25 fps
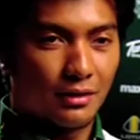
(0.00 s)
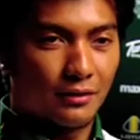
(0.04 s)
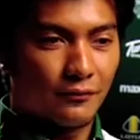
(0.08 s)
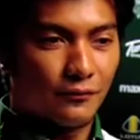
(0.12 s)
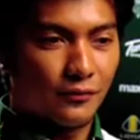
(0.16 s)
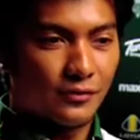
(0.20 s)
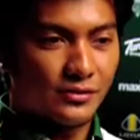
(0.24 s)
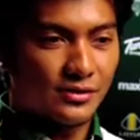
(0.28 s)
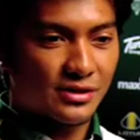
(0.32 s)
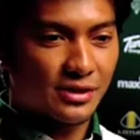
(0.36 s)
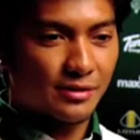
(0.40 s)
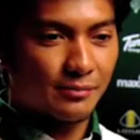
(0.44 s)

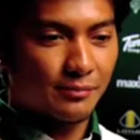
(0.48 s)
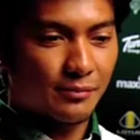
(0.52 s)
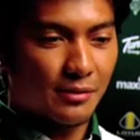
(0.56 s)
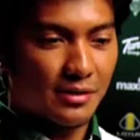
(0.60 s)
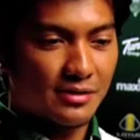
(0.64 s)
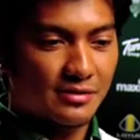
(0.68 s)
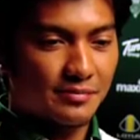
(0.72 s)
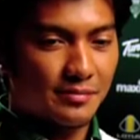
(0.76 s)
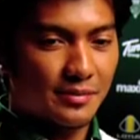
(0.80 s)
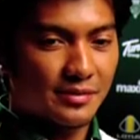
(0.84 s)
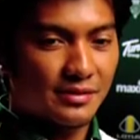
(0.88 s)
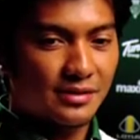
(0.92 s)
for Singapore,
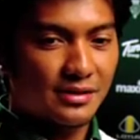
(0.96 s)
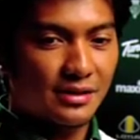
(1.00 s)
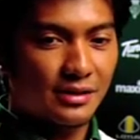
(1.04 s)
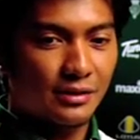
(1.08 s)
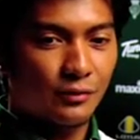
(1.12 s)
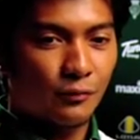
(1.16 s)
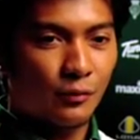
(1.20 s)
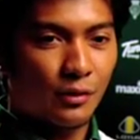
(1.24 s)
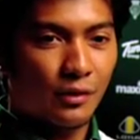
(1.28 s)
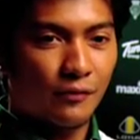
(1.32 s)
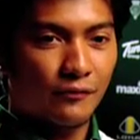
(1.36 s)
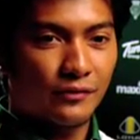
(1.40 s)

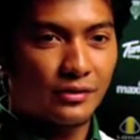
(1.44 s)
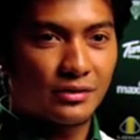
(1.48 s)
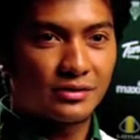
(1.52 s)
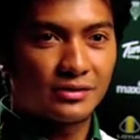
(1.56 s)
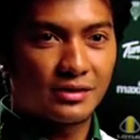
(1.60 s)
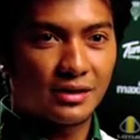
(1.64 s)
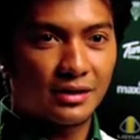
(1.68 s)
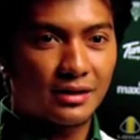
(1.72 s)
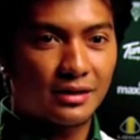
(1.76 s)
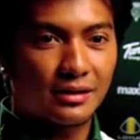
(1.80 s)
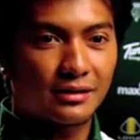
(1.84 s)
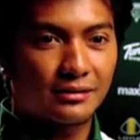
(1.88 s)
especially one of the
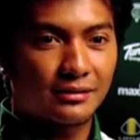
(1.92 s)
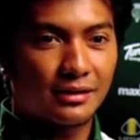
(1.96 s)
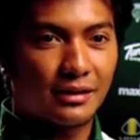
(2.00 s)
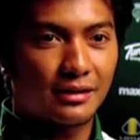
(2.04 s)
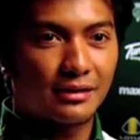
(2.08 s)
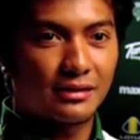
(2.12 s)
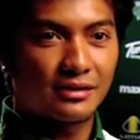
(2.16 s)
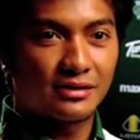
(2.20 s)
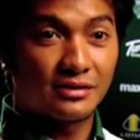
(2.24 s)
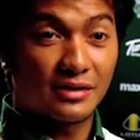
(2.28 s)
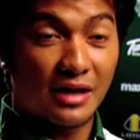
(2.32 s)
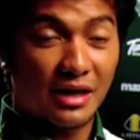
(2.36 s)
circuit
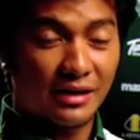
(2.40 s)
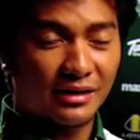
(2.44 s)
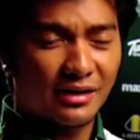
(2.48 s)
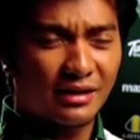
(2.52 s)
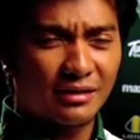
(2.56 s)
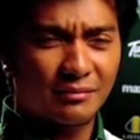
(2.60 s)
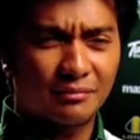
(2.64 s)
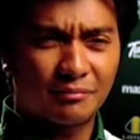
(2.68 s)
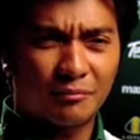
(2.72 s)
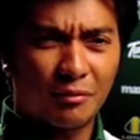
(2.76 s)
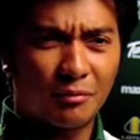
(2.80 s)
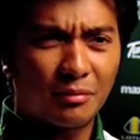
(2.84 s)
that is, I
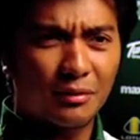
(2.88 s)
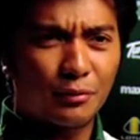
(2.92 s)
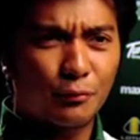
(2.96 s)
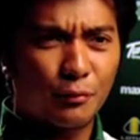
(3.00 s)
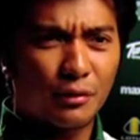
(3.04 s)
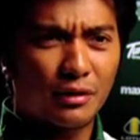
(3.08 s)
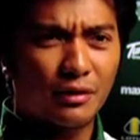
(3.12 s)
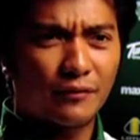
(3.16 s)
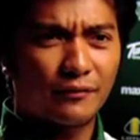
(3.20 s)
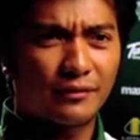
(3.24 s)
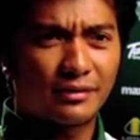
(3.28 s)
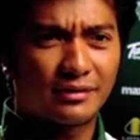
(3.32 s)
think, probably
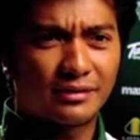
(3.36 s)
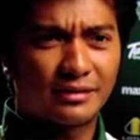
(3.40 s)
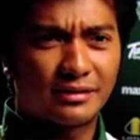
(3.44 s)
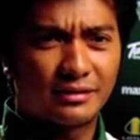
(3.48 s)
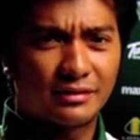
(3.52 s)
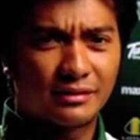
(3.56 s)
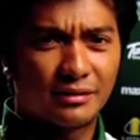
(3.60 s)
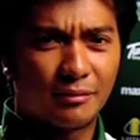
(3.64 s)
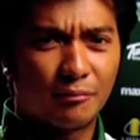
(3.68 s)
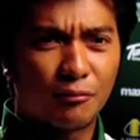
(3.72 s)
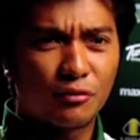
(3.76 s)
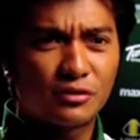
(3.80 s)
one of
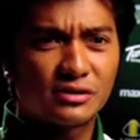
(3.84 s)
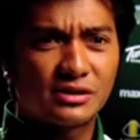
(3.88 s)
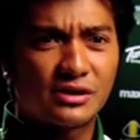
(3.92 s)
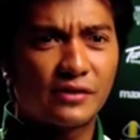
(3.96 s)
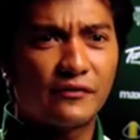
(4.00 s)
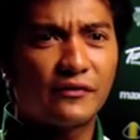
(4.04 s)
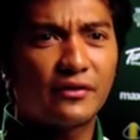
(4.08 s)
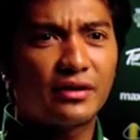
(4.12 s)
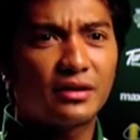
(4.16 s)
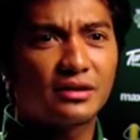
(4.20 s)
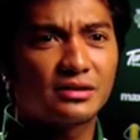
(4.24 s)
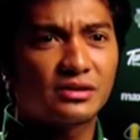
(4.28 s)
the most
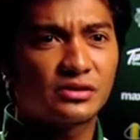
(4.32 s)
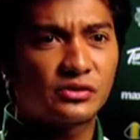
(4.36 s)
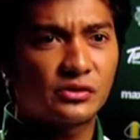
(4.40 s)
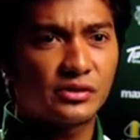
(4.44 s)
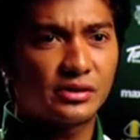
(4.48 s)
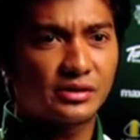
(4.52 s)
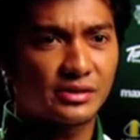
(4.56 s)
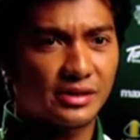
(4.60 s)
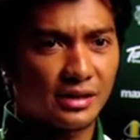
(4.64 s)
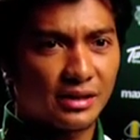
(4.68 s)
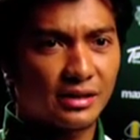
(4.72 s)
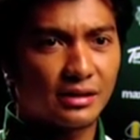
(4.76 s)
difficult
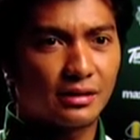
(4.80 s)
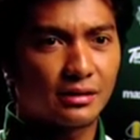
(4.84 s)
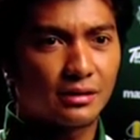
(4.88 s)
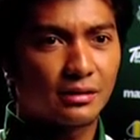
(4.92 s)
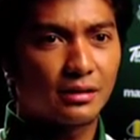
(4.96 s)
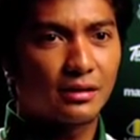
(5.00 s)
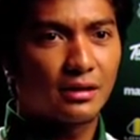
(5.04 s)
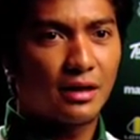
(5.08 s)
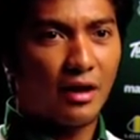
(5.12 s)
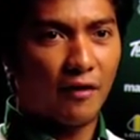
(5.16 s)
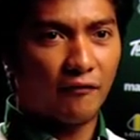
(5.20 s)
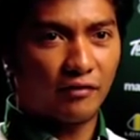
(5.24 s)
street circuit
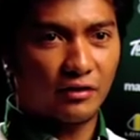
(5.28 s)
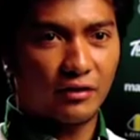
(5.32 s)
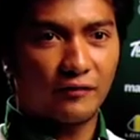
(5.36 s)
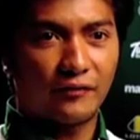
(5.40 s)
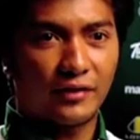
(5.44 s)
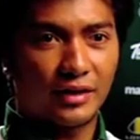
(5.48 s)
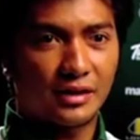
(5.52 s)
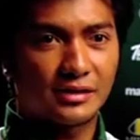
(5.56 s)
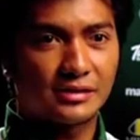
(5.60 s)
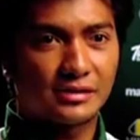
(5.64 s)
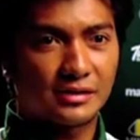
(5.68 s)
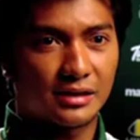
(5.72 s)
after
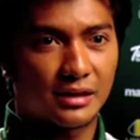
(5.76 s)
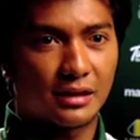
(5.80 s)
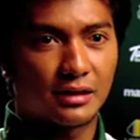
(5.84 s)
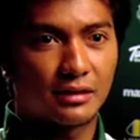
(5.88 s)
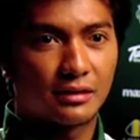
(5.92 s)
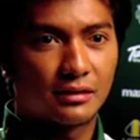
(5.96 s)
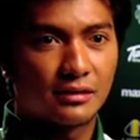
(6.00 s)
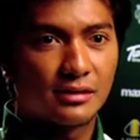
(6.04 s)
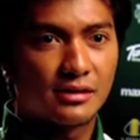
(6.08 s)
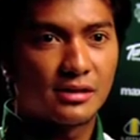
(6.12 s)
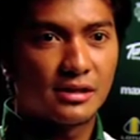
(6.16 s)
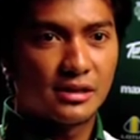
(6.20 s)
Valencia,
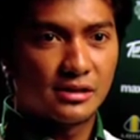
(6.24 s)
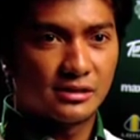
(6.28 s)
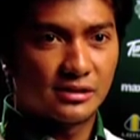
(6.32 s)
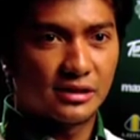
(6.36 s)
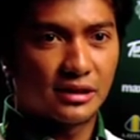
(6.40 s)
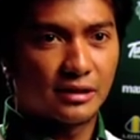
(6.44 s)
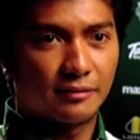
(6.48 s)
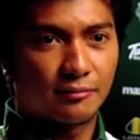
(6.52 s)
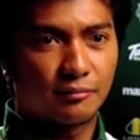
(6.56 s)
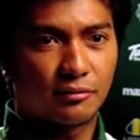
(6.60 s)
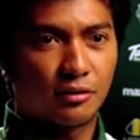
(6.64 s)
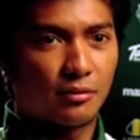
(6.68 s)

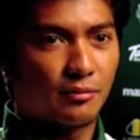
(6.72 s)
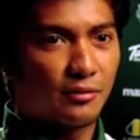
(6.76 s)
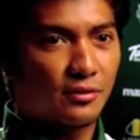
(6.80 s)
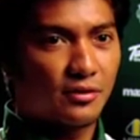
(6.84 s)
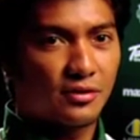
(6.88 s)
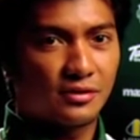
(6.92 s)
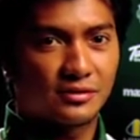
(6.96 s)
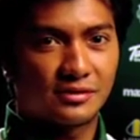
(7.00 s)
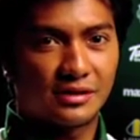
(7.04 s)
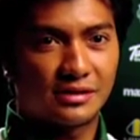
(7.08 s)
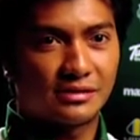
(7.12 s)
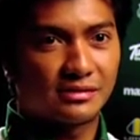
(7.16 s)
Singapore,
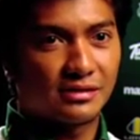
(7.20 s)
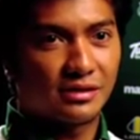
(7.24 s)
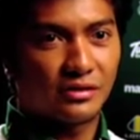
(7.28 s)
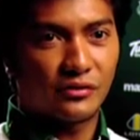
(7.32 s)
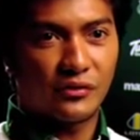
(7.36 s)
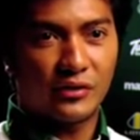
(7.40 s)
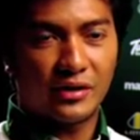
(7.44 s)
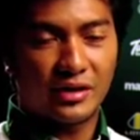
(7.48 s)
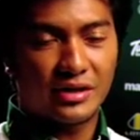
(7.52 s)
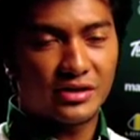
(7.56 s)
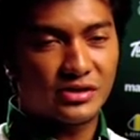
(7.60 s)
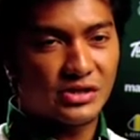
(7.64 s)
because there's a
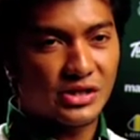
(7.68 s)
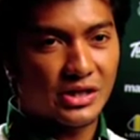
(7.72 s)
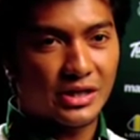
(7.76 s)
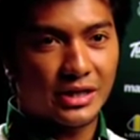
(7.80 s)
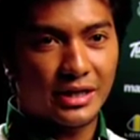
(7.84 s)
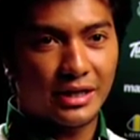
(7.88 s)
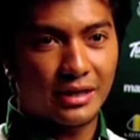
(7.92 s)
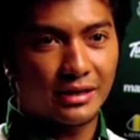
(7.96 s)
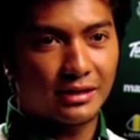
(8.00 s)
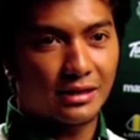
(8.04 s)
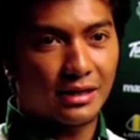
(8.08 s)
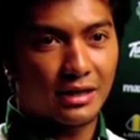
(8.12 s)
tricky
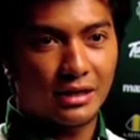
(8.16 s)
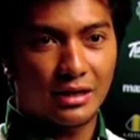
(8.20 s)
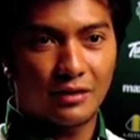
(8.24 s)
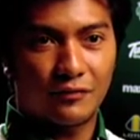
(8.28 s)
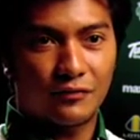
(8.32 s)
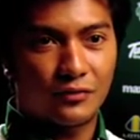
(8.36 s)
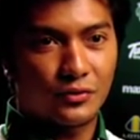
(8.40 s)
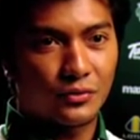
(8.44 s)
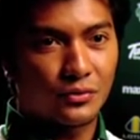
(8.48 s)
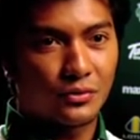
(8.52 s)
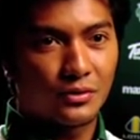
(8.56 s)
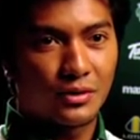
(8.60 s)
chicane that
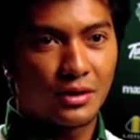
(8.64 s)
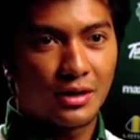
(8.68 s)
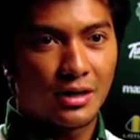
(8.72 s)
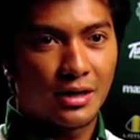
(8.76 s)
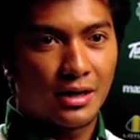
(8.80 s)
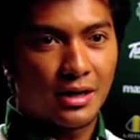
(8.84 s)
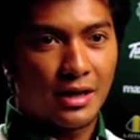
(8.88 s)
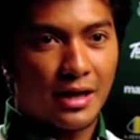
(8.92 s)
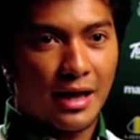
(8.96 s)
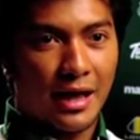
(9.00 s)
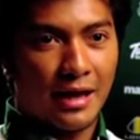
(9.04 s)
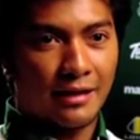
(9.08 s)
if you
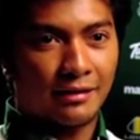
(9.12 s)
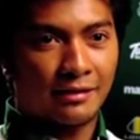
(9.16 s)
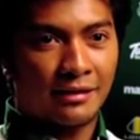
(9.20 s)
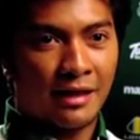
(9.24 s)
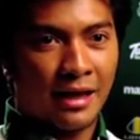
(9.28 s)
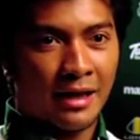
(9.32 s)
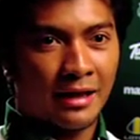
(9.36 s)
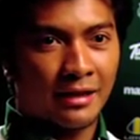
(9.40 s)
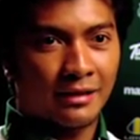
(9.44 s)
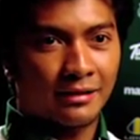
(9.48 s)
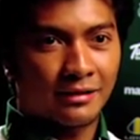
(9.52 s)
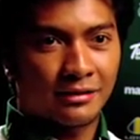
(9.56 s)

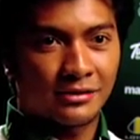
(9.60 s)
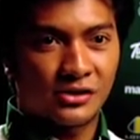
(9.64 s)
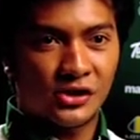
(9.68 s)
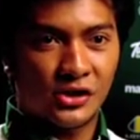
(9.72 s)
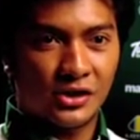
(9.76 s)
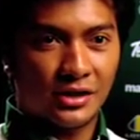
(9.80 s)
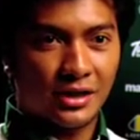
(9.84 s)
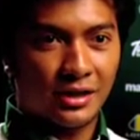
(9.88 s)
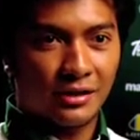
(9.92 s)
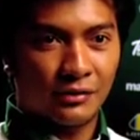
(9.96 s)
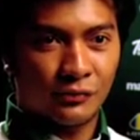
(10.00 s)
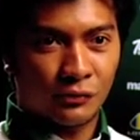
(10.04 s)
attack the
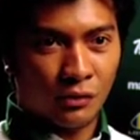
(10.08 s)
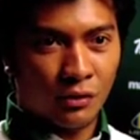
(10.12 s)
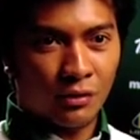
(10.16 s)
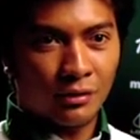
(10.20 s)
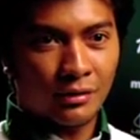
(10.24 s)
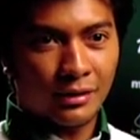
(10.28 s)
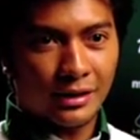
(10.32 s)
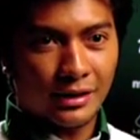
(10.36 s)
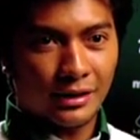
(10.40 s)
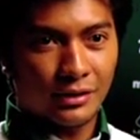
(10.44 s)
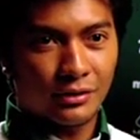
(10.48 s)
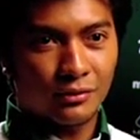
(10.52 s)
chicane
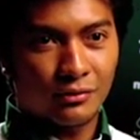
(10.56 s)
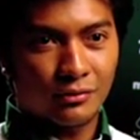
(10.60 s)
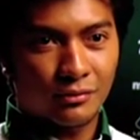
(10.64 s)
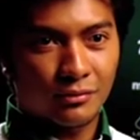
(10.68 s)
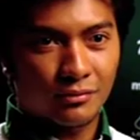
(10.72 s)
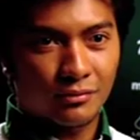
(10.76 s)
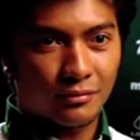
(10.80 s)
wrongly,